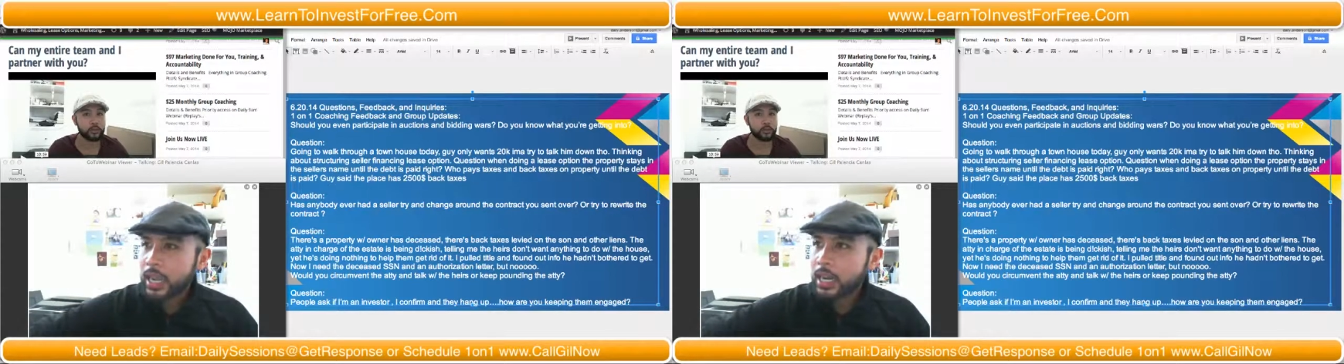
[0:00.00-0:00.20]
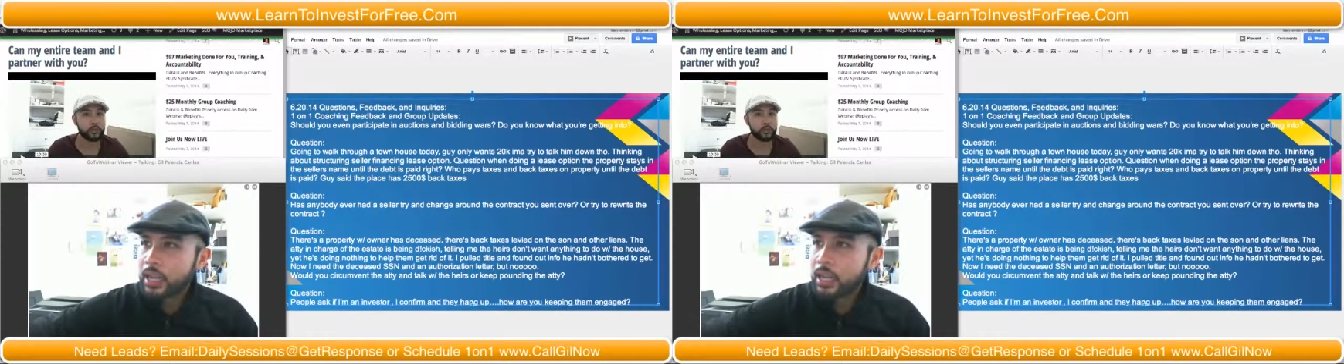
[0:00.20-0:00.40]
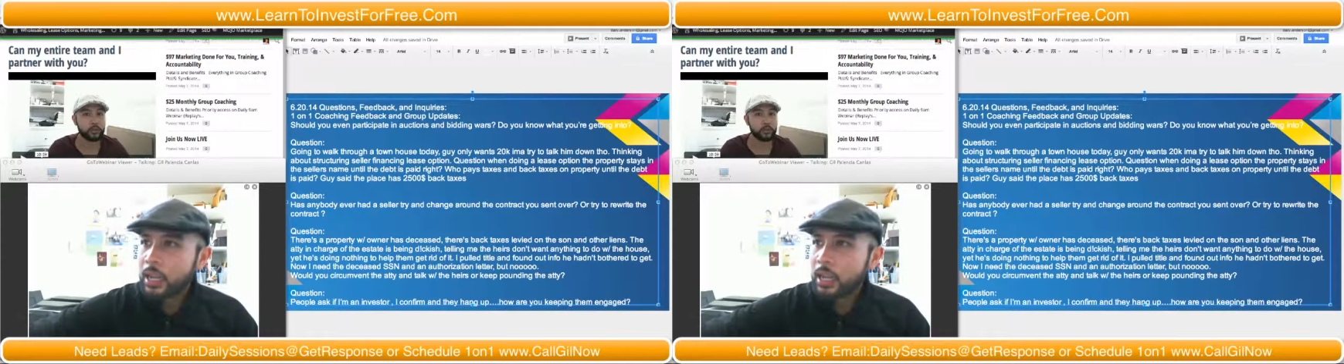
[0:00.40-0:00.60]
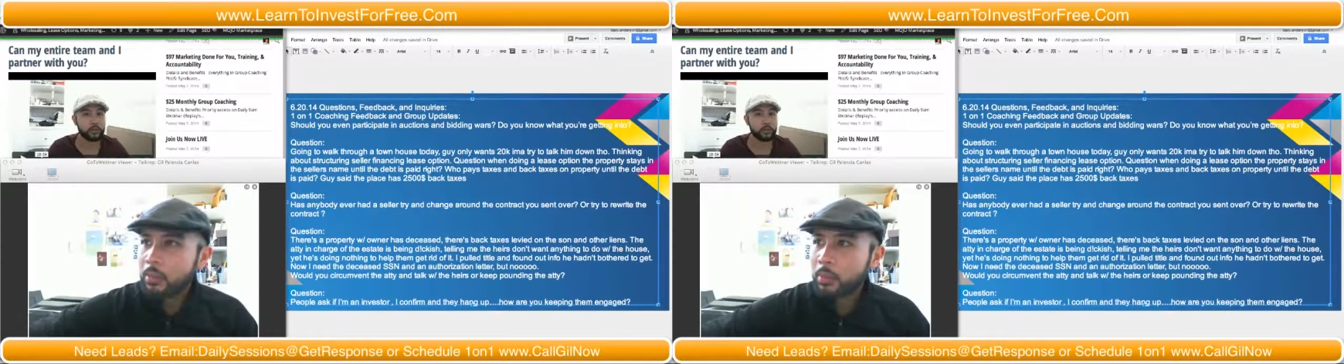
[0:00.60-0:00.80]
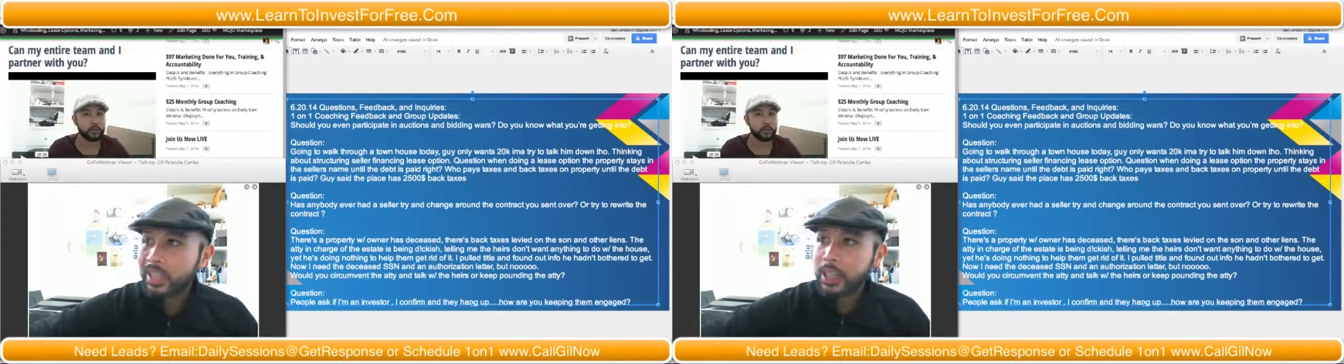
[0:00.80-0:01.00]
And
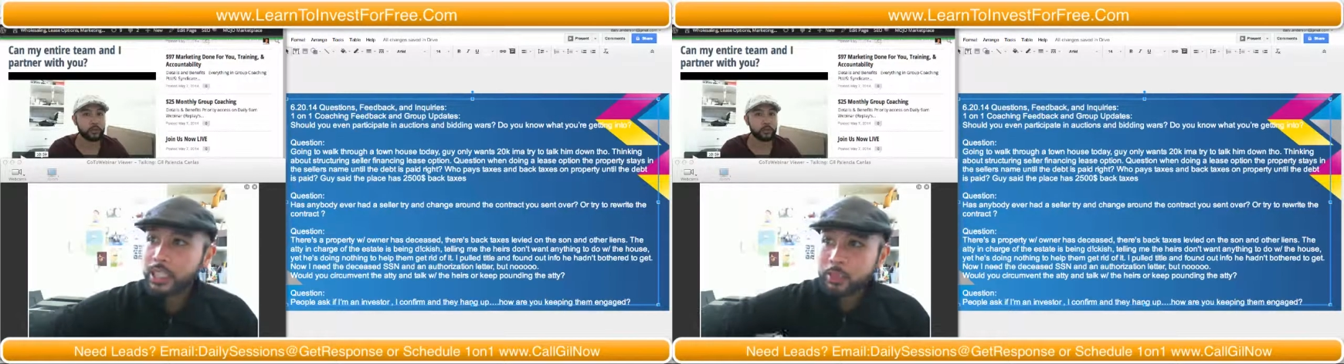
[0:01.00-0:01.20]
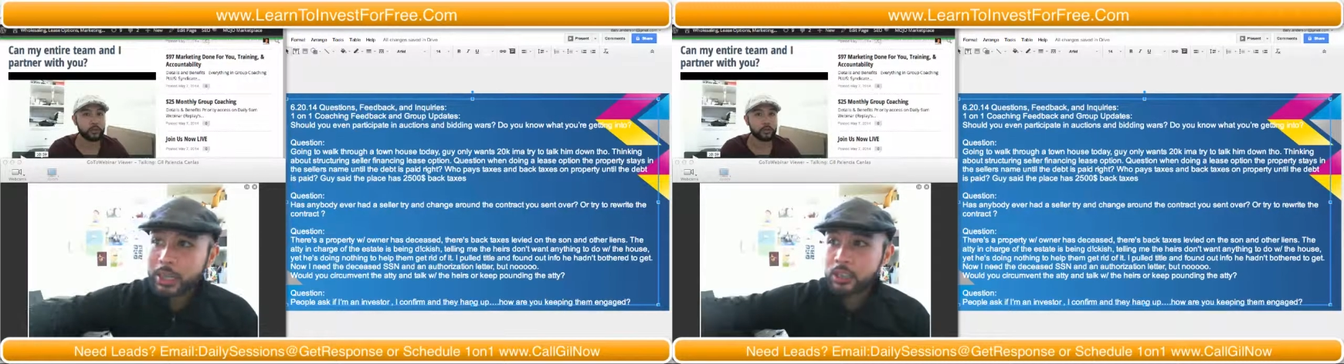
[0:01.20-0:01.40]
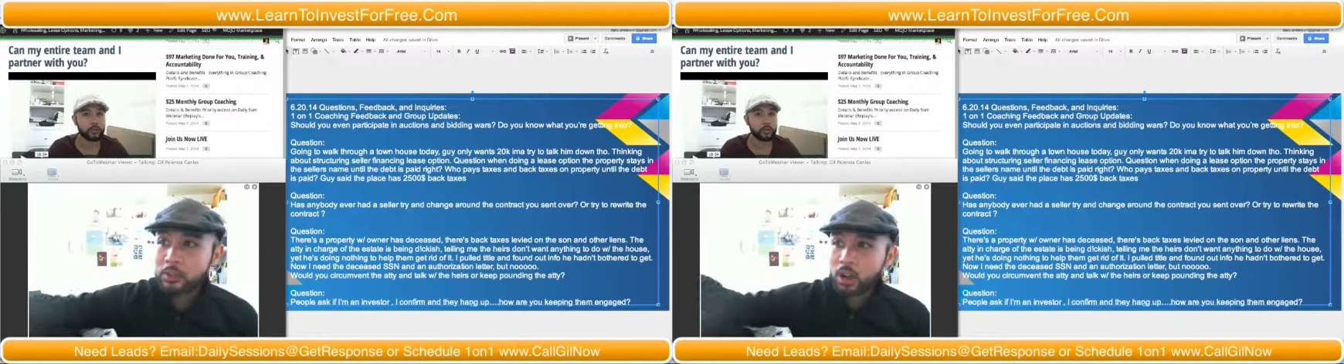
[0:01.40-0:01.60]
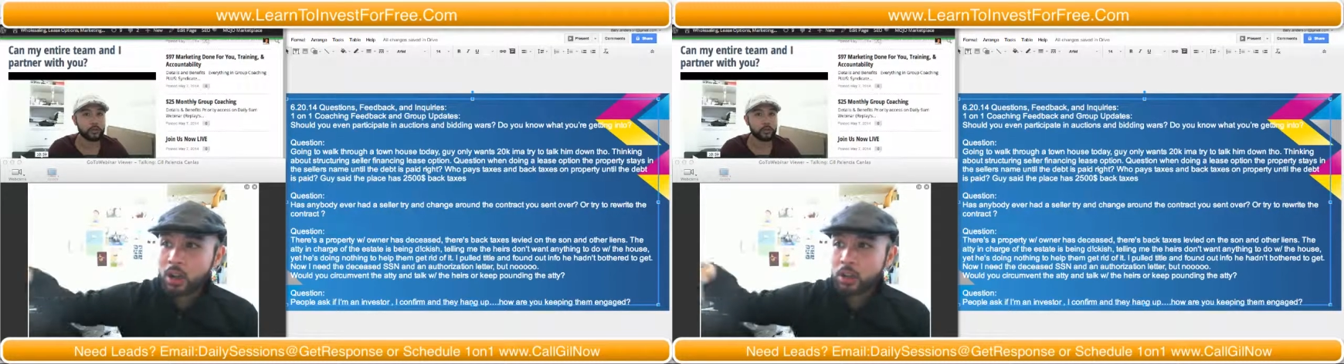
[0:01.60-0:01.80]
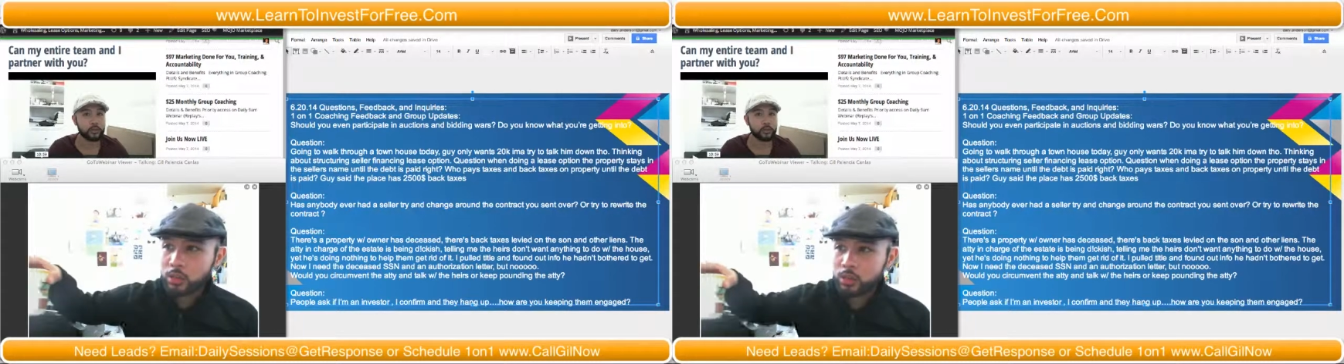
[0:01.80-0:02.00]
I'd like to make some
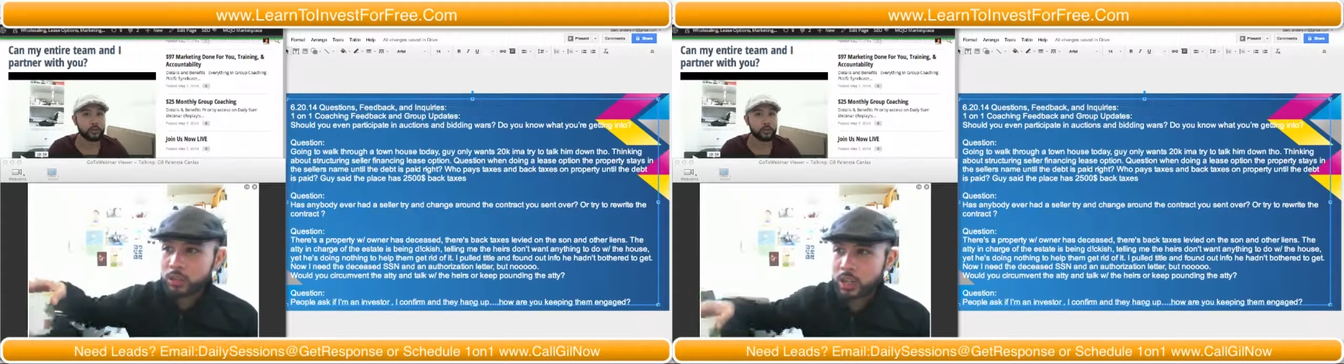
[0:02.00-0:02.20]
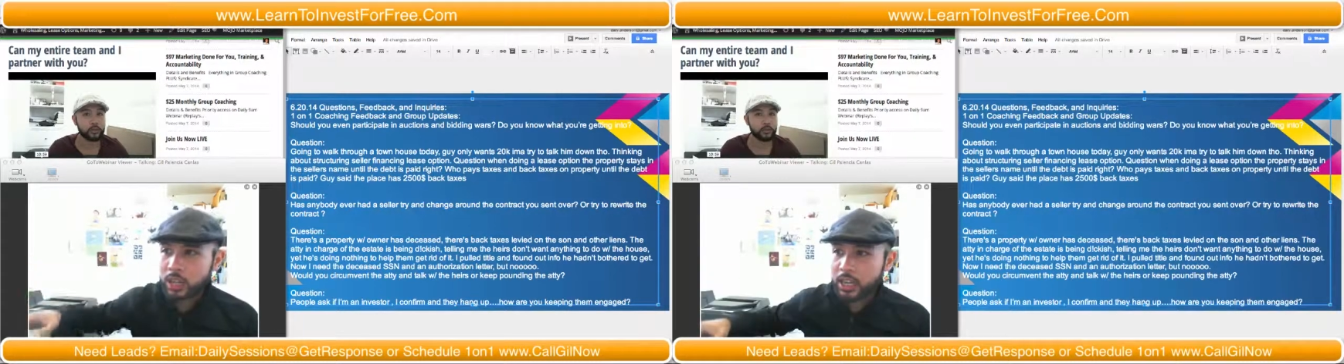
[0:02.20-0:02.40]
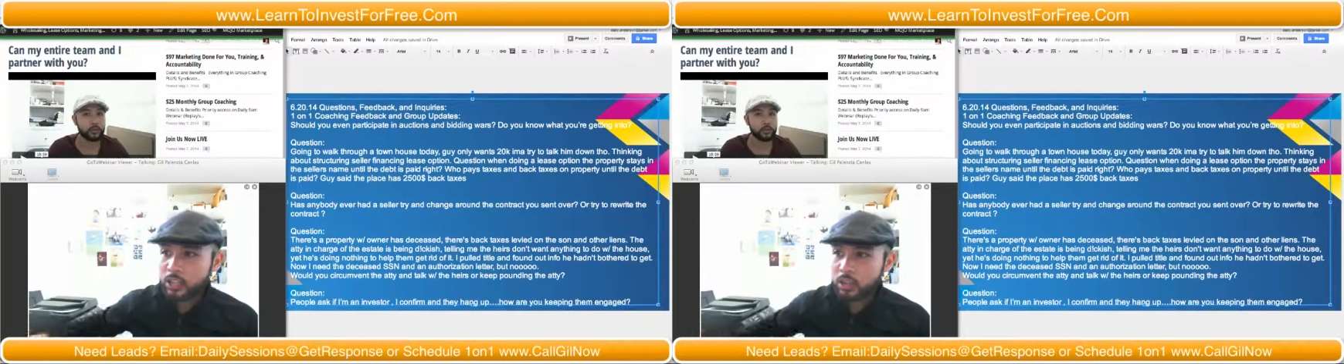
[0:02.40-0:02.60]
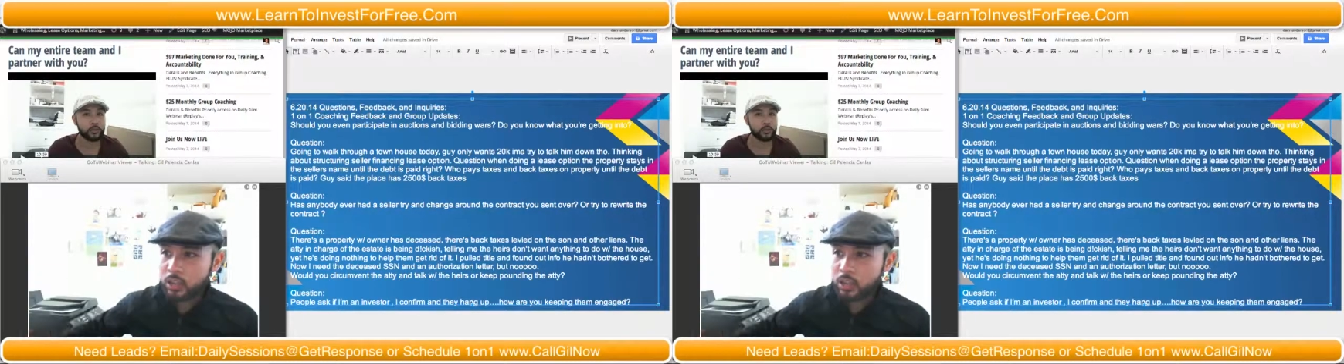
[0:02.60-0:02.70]
calls with you guys.